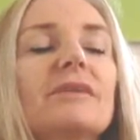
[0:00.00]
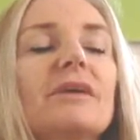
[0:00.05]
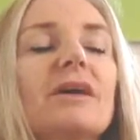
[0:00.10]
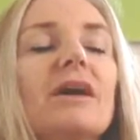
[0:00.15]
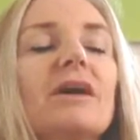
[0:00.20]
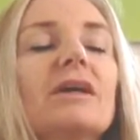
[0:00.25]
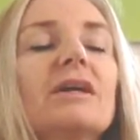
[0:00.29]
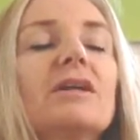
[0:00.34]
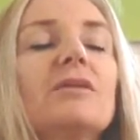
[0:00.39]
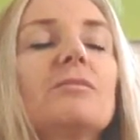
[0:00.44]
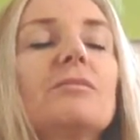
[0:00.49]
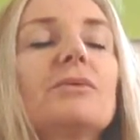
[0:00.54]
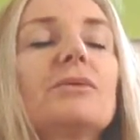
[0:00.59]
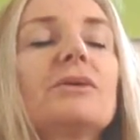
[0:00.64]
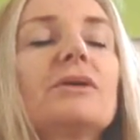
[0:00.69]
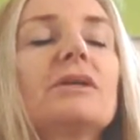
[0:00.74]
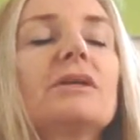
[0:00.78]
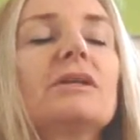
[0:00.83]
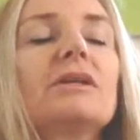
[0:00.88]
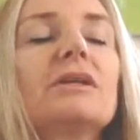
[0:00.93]
I'm going
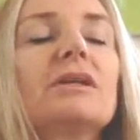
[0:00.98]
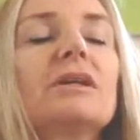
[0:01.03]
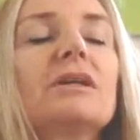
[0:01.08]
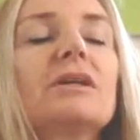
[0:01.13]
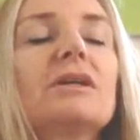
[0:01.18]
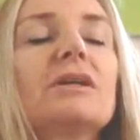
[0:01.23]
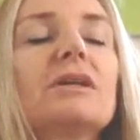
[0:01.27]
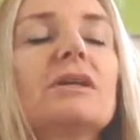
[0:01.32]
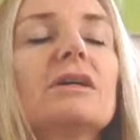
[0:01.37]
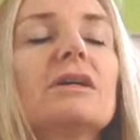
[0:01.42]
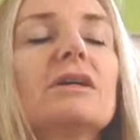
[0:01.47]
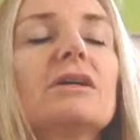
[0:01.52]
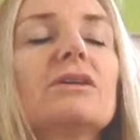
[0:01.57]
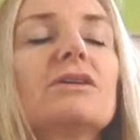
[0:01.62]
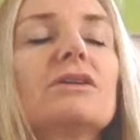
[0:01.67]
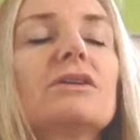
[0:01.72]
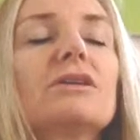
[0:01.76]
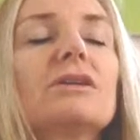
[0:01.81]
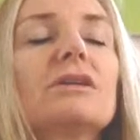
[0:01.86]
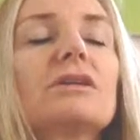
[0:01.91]
to
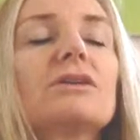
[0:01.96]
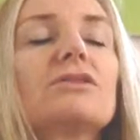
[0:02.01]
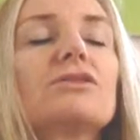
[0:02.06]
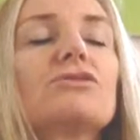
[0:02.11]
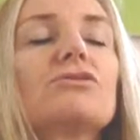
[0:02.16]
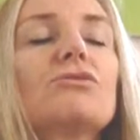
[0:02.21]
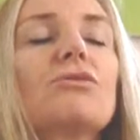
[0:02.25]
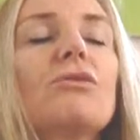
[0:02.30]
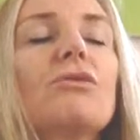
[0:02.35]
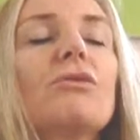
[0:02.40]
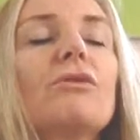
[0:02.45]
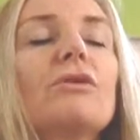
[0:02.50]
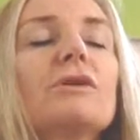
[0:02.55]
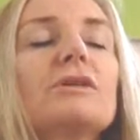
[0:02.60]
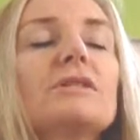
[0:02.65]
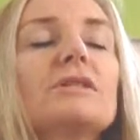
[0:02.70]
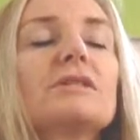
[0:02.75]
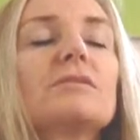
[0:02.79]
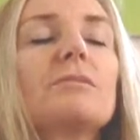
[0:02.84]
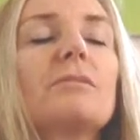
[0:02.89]
draw a
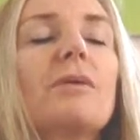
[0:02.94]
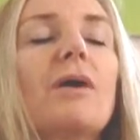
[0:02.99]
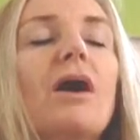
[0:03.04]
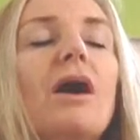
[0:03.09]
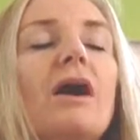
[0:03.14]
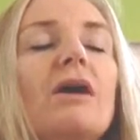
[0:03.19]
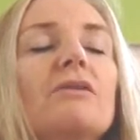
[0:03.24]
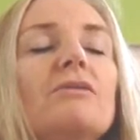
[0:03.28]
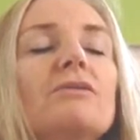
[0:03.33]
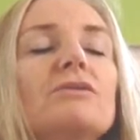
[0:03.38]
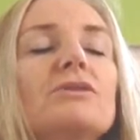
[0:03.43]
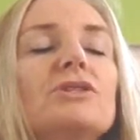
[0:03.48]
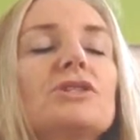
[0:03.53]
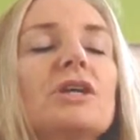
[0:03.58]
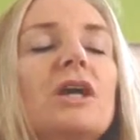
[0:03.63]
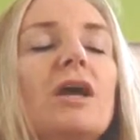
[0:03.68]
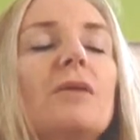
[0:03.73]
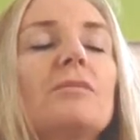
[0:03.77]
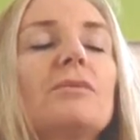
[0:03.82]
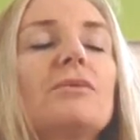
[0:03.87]
spiral
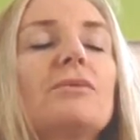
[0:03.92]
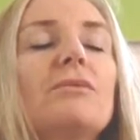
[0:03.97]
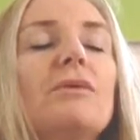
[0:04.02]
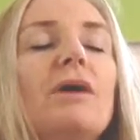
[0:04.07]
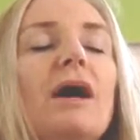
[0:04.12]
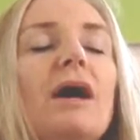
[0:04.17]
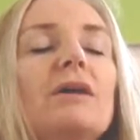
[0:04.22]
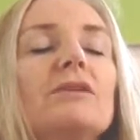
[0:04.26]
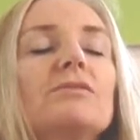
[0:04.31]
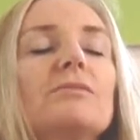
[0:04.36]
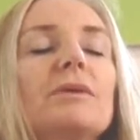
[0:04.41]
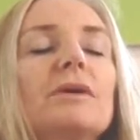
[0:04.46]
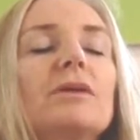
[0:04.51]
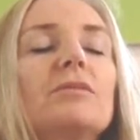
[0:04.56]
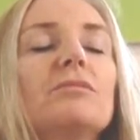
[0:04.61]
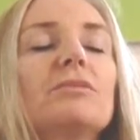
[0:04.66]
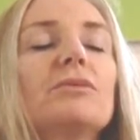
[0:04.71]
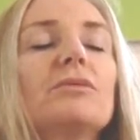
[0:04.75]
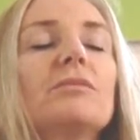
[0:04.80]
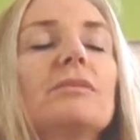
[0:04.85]
shape around me
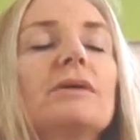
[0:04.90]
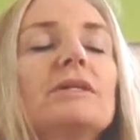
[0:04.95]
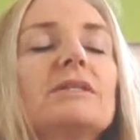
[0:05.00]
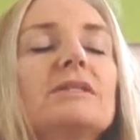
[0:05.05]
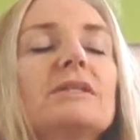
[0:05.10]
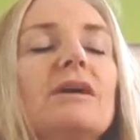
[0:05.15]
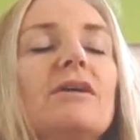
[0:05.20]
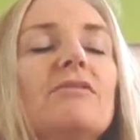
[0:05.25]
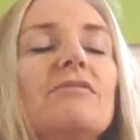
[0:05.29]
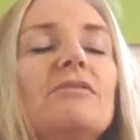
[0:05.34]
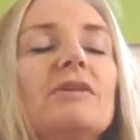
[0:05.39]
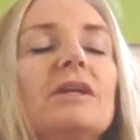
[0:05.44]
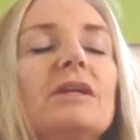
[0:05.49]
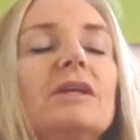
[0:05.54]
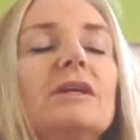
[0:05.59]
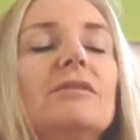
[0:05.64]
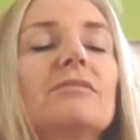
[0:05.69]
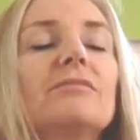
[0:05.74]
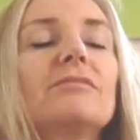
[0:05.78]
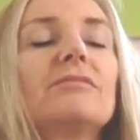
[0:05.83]
and put myself in it.